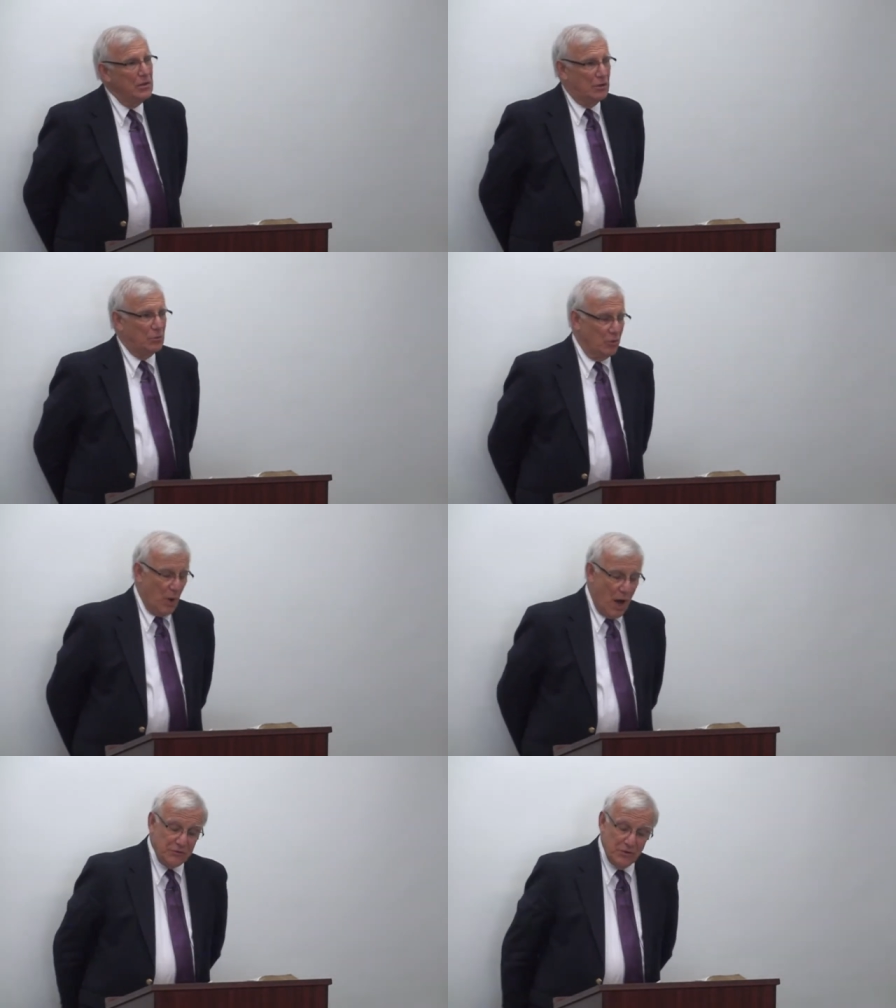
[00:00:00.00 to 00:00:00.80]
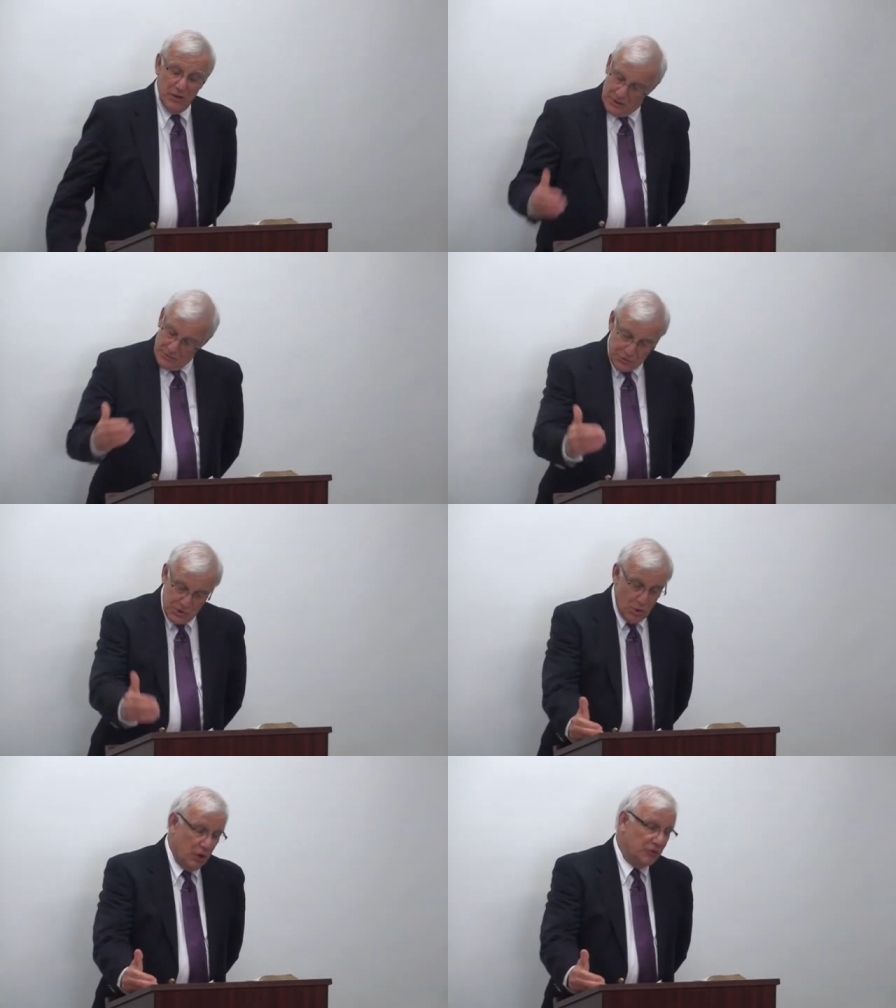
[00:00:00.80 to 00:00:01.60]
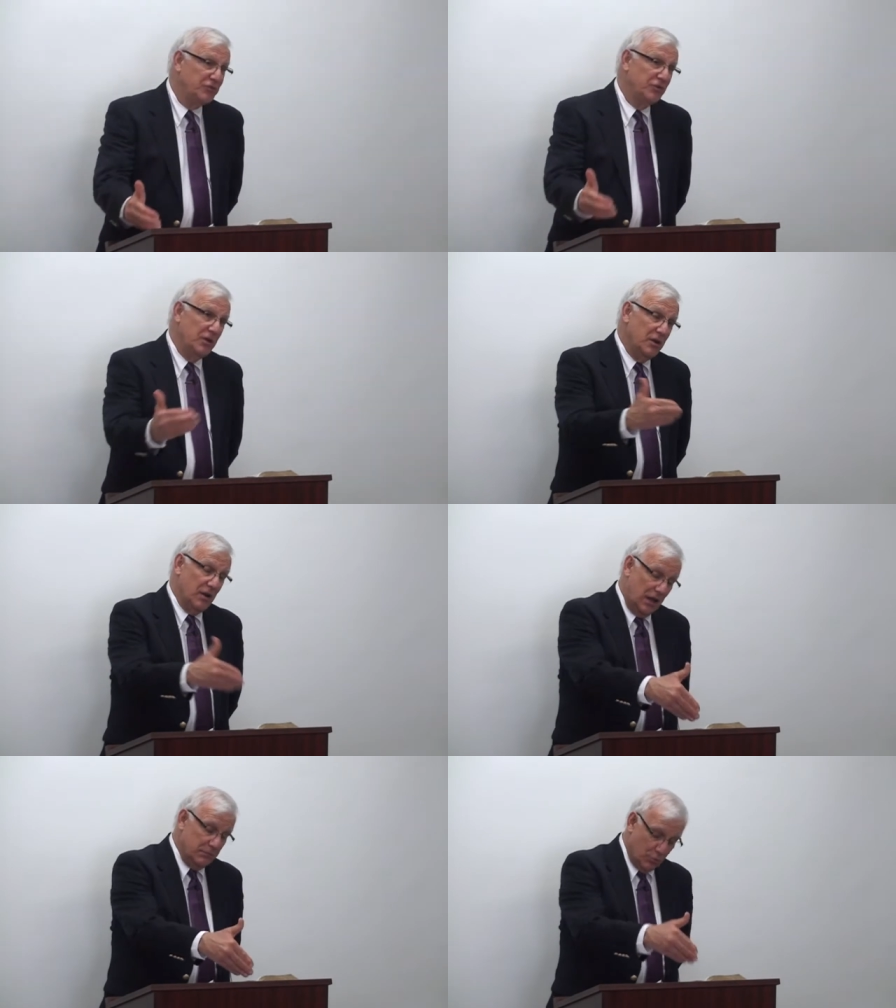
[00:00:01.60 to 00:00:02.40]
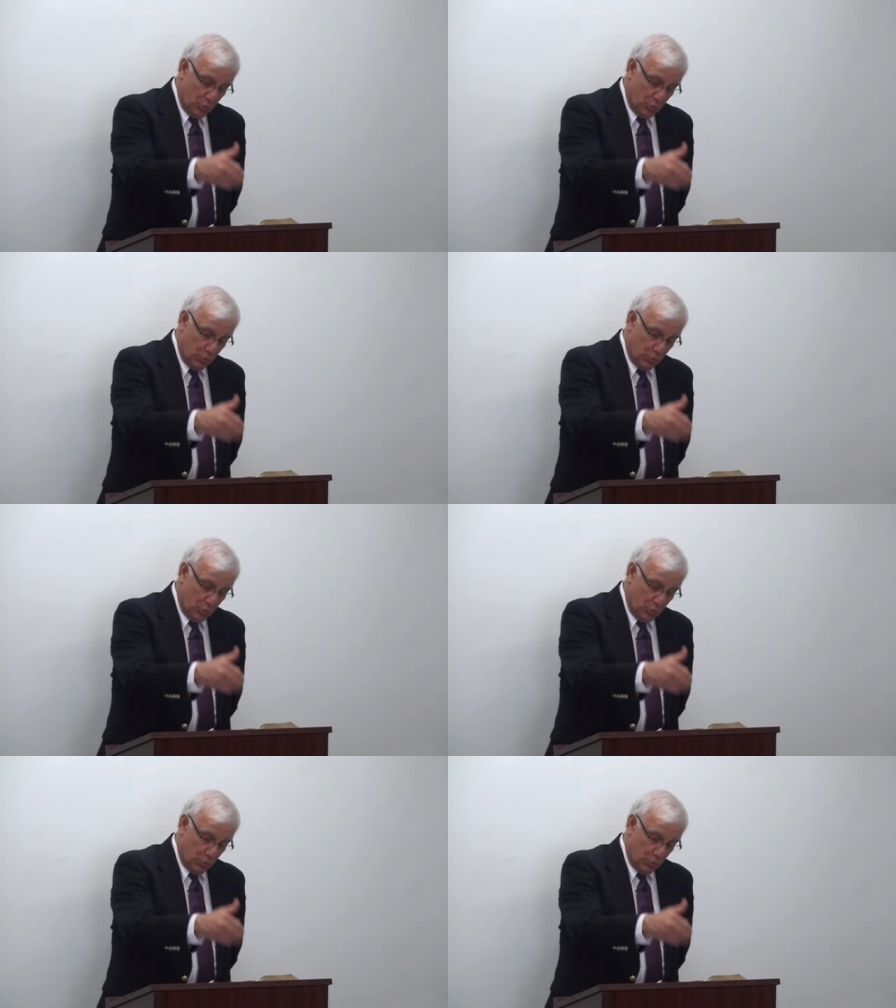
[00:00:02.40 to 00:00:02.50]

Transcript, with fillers: in Rwanda, in the DRC, and